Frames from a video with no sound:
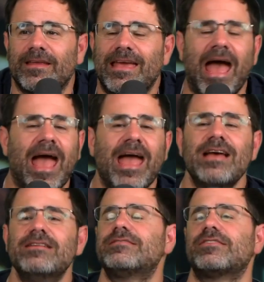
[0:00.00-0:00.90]

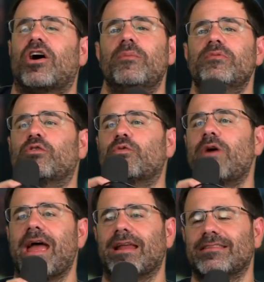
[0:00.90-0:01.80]
Gays are
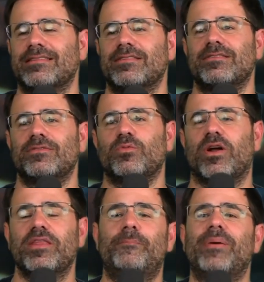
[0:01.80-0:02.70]
great. One
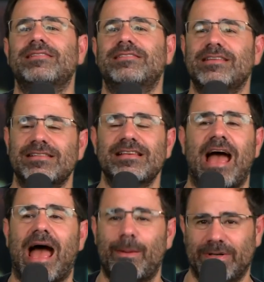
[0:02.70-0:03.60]
of the best things that
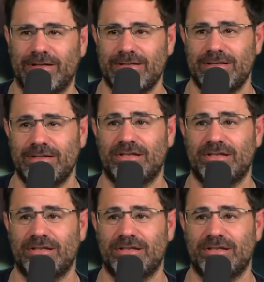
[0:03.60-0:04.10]
happened